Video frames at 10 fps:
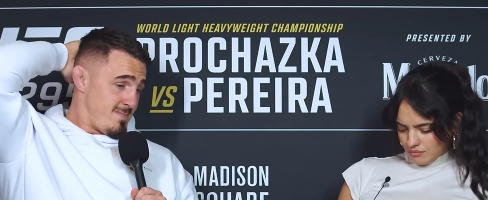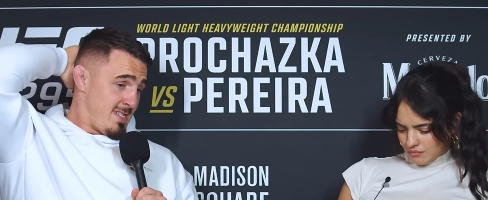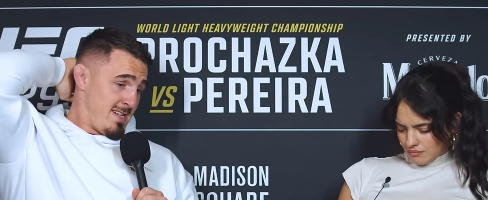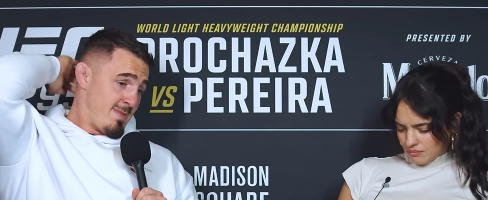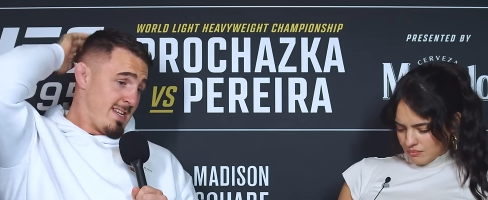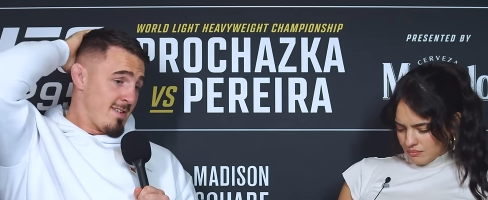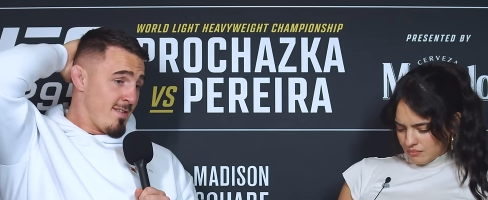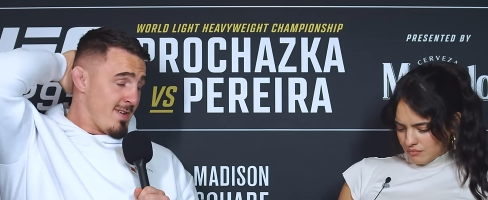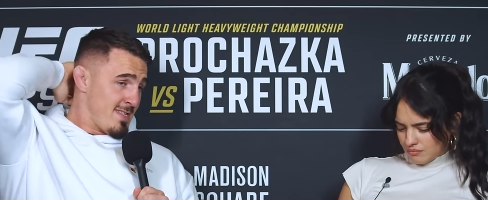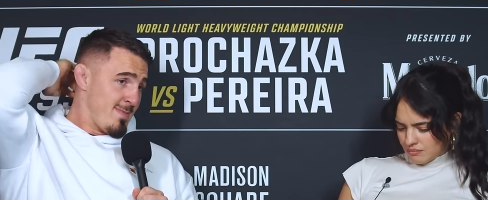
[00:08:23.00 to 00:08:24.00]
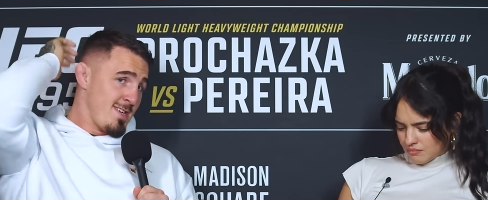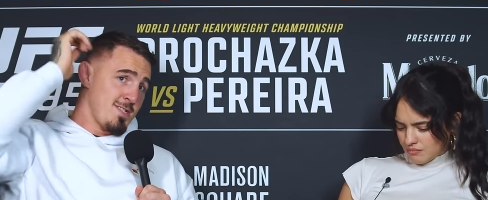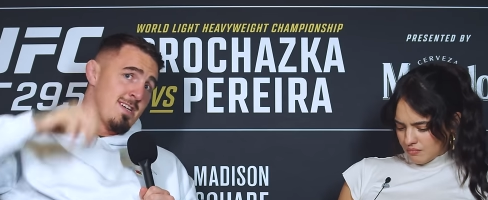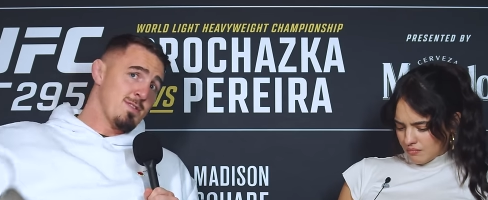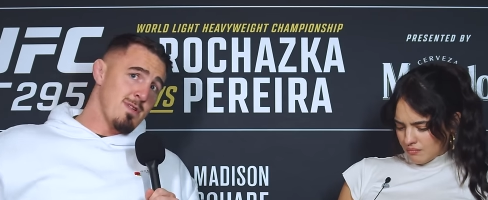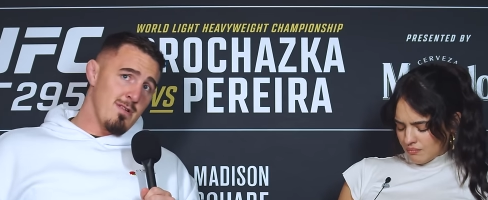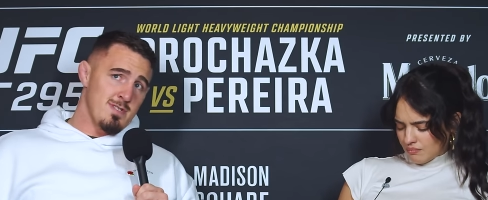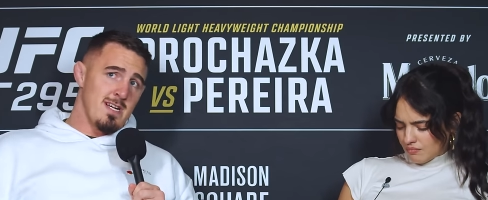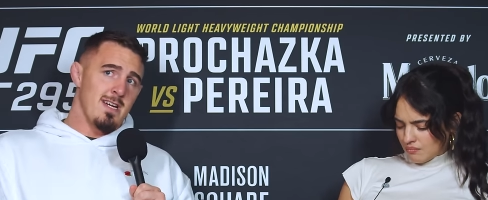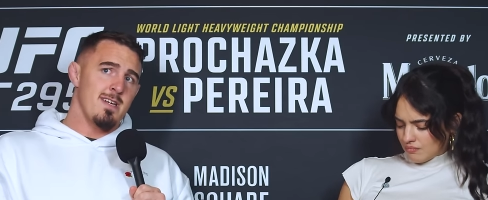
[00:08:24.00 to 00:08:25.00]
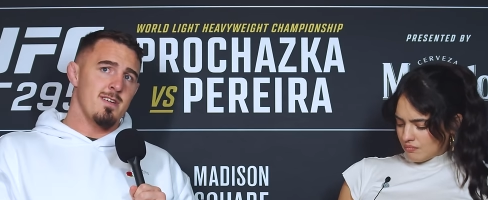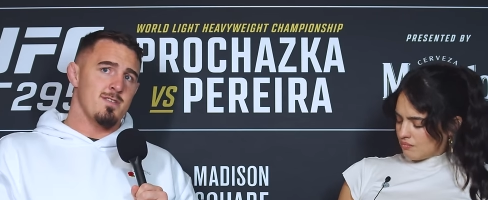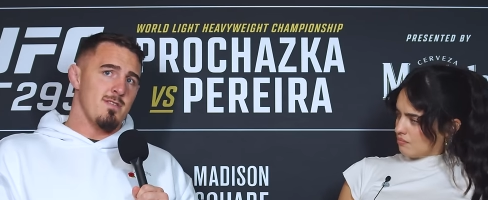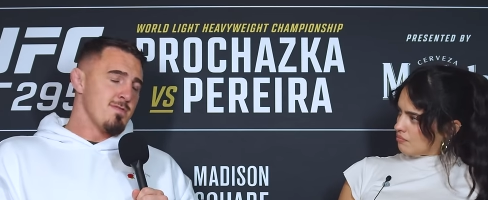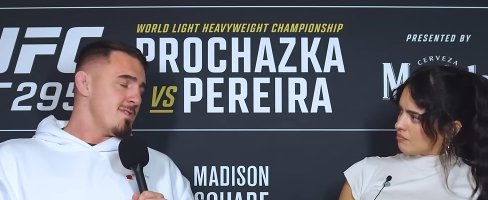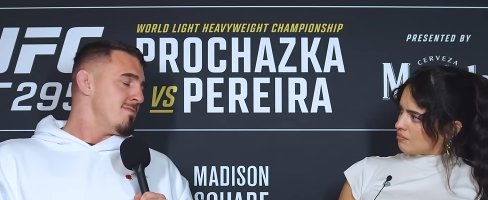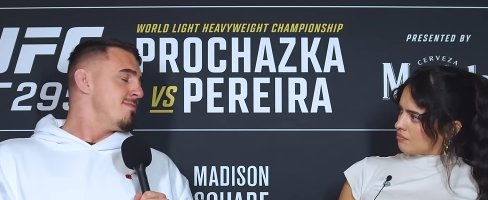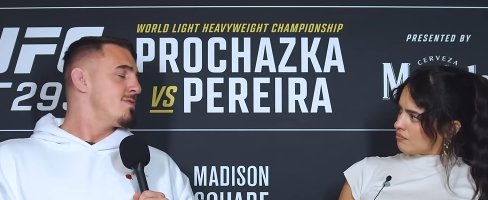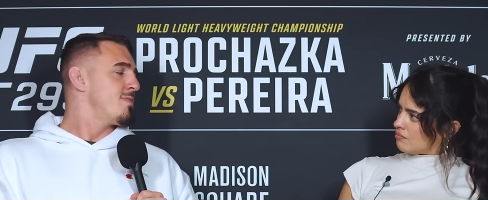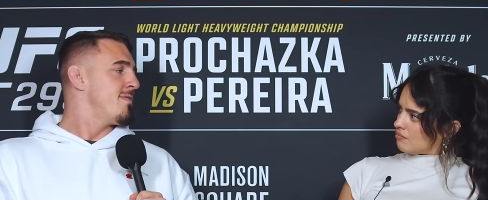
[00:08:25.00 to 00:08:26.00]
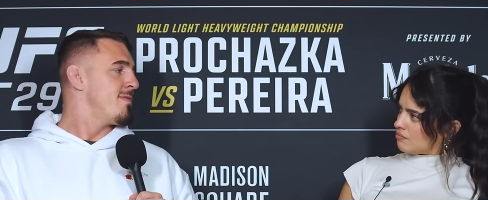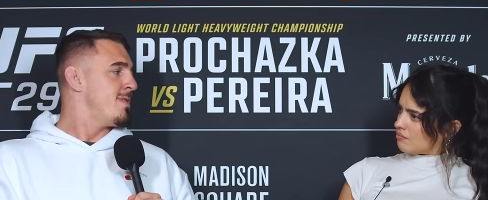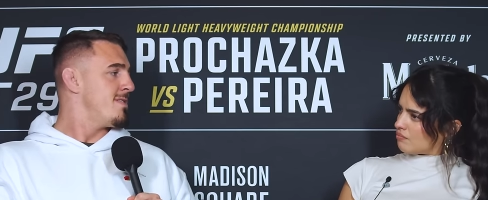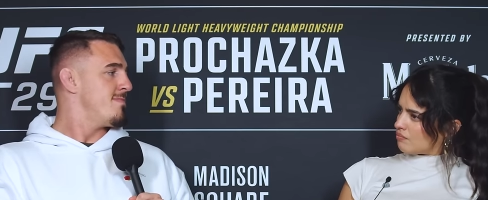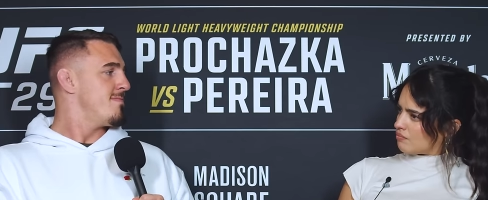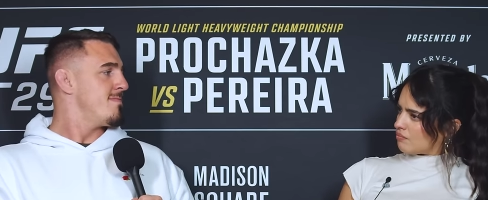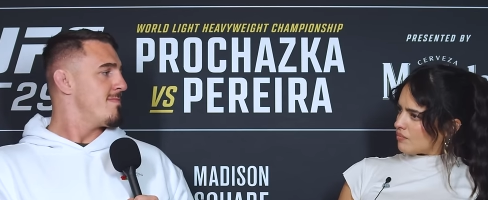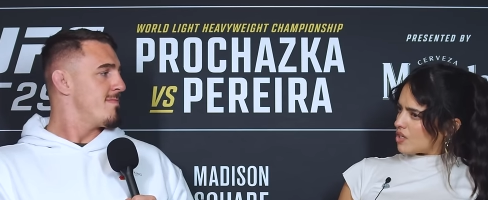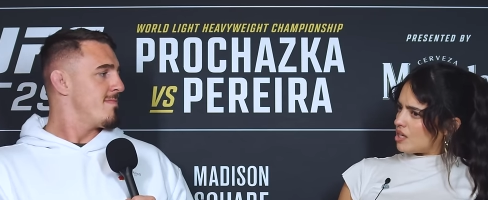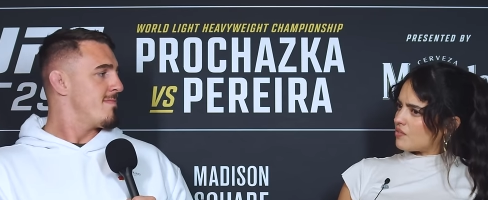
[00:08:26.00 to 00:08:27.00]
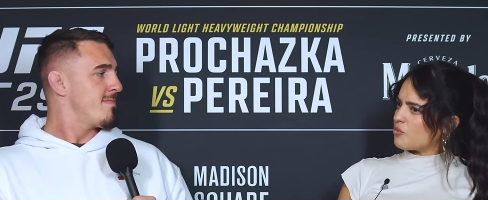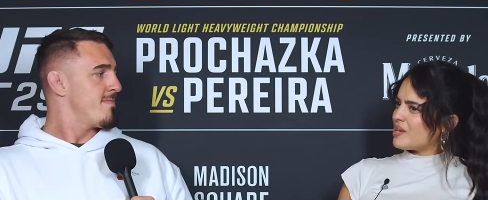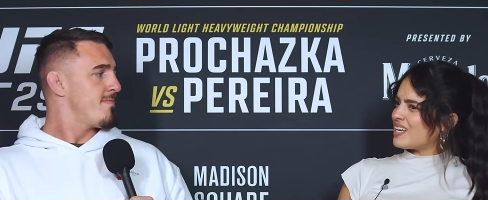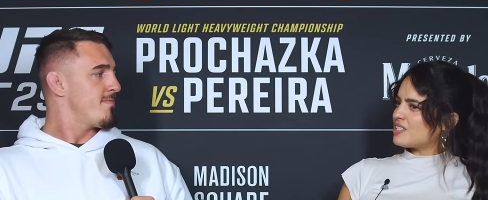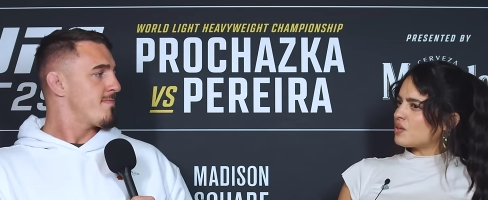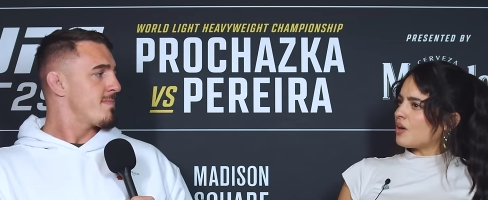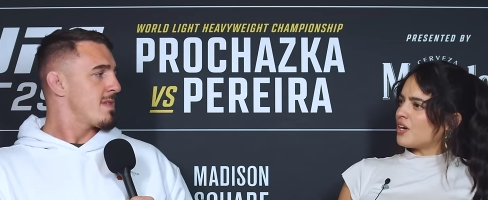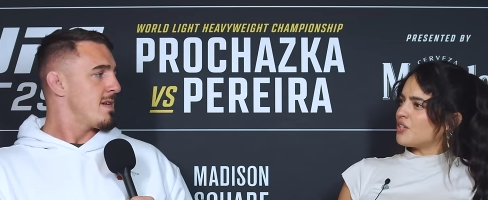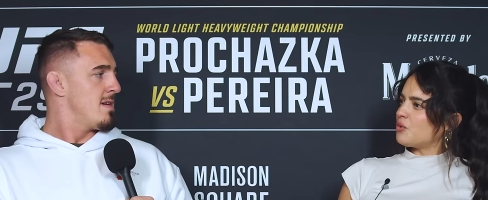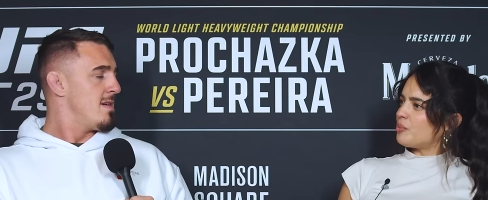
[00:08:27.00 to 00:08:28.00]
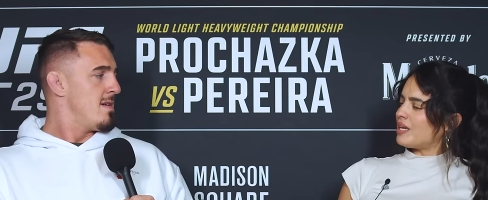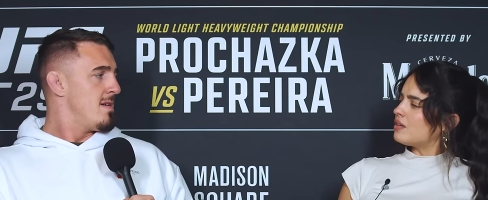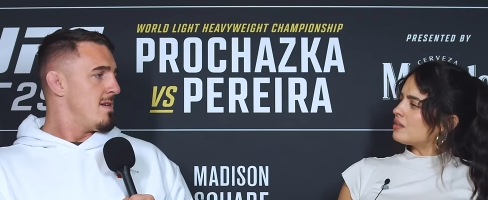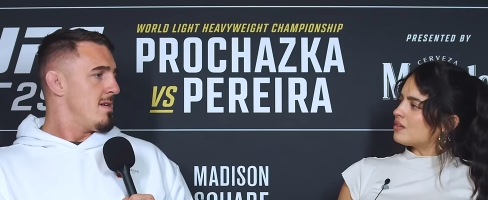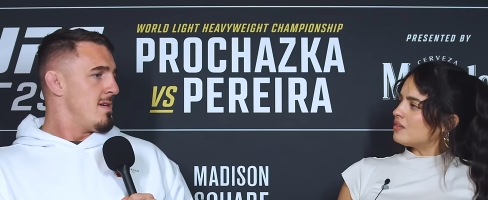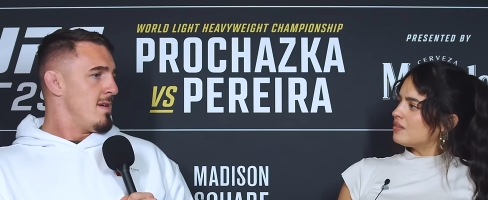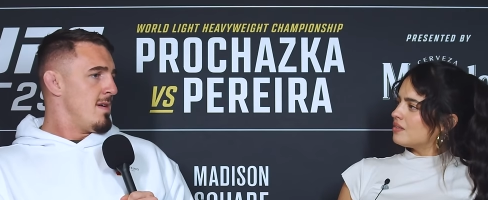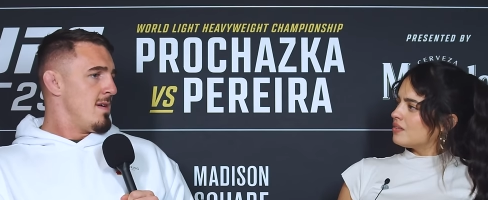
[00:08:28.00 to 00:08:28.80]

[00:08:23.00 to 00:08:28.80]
Speaker 1: Yeah, my dad got me into martial arts when I was like 8 years old, so just went from there.
Speaker 2: You ever been hit so hard you peed a little?